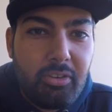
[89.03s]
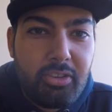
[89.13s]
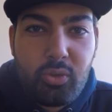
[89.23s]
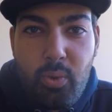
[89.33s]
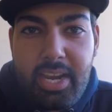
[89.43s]

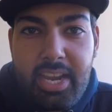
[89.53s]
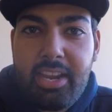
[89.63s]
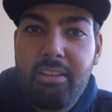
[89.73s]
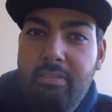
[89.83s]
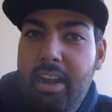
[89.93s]

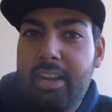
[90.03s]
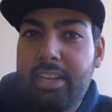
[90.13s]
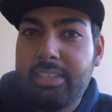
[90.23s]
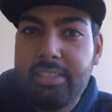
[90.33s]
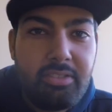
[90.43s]
Squeaking and
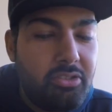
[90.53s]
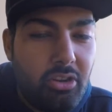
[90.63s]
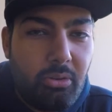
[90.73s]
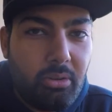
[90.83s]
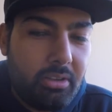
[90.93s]
rattling,
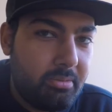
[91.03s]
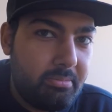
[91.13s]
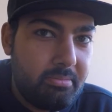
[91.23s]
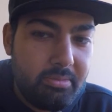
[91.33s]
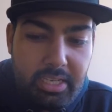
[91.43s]
not one of
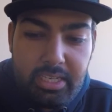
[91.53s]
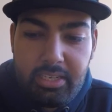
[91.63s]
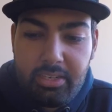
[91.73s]
them. They